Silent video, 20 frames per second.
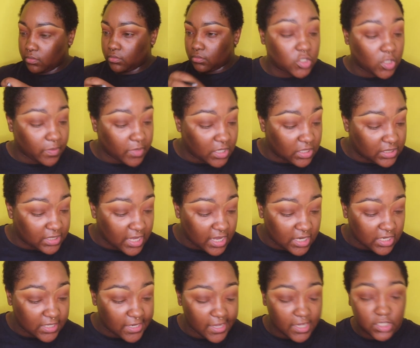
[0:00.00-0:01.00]
So I'm gonna
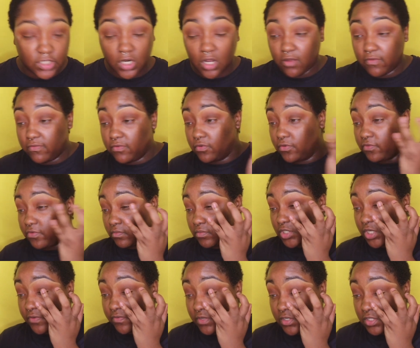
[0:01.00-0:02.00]
take Deja Vu from
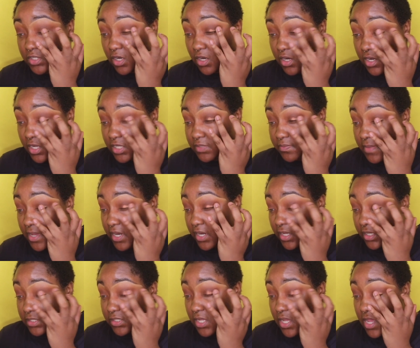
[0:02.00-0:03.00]
Jeffree Star
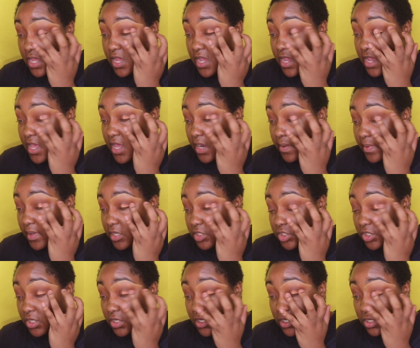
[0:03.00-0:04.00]
Cosmetics, and I'm
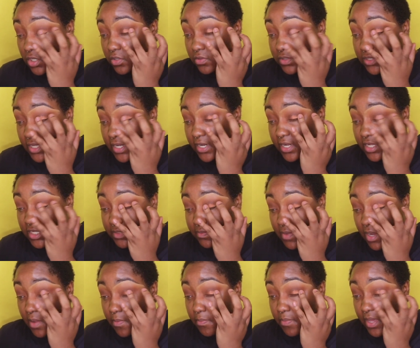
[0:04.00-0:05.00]
actually gonna use that as
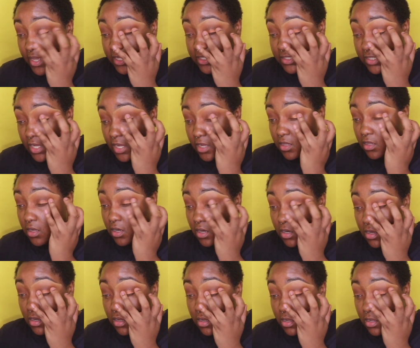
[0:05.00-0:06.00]
my base
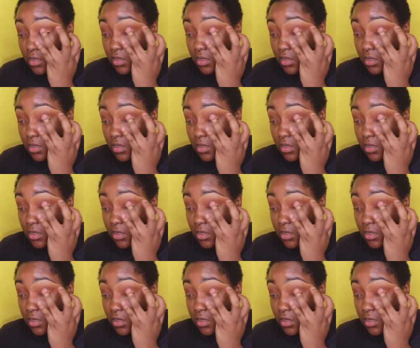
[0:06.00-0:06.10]
color.